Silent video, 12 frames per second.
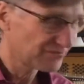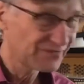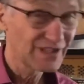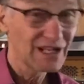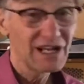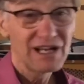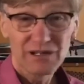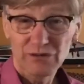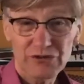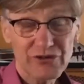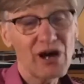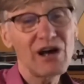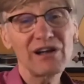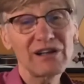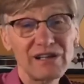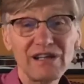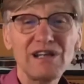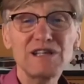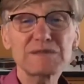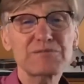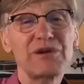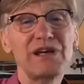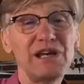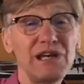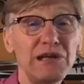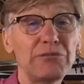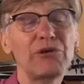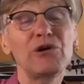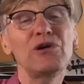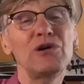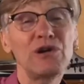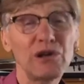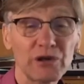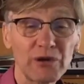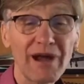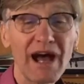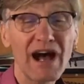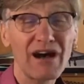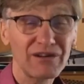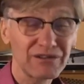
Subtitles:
with all these people around.